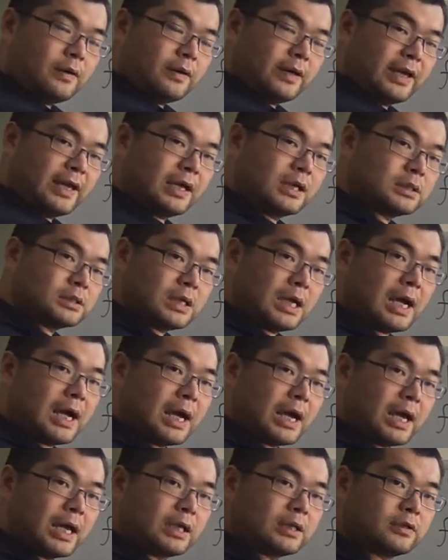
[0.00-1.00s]
as a
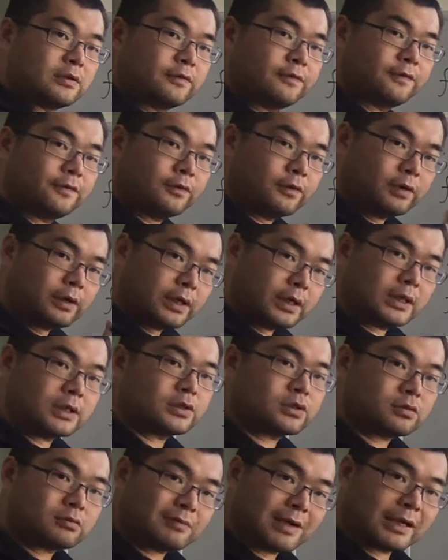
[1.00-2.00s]
height for
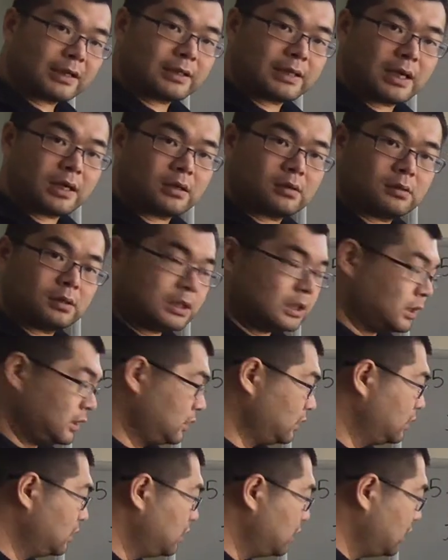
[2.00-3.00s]
each rectangular.
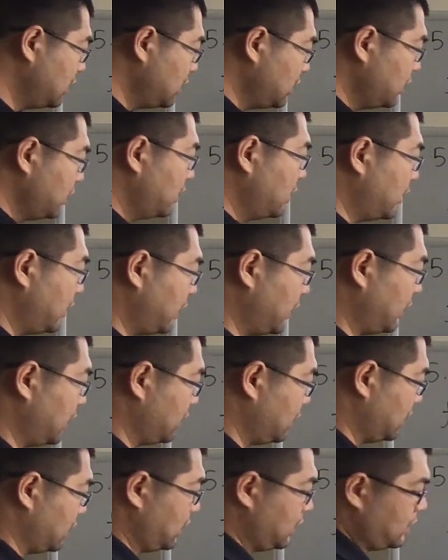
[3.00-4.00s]
And
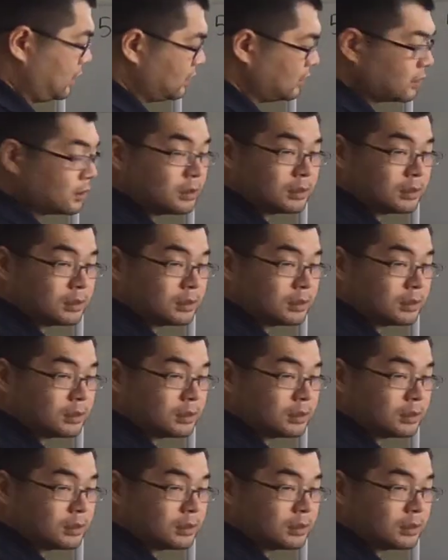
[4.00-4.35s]
then,